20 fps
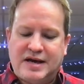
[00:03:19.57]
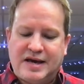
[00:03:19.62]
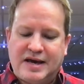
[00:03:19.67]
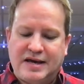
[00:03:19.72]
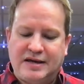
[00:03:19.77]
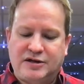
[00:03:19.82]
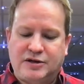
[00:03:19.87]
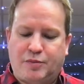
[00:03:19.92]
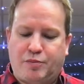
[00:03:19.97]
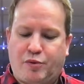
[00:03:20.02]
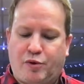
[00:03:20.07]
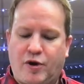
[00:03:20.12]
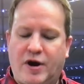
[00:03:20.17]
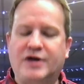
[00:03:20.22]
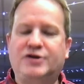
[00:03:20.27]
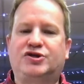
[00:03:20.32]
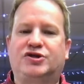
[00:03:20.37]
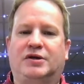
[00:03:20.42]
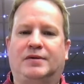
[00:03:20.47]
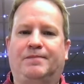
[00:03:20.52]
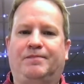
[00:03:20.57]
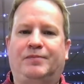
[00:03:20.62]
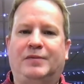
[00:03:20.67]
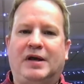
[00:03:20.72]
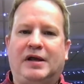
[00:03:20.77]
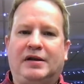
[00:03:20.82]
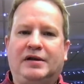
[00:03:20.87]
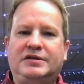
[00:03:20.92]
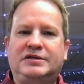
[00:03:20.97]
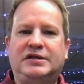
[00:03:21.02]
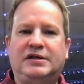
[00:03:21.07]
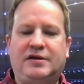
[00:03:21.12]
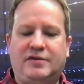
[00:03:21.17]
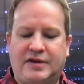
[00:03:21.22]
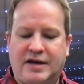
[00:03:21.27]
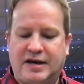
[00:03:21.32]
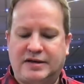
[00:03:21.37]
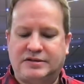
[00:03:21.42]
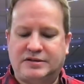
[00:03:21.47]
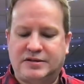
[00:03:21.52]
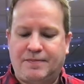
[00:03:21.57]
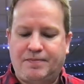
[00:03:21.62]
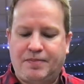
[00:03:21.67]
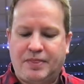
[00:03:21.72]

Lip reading: in depression. Listen to this.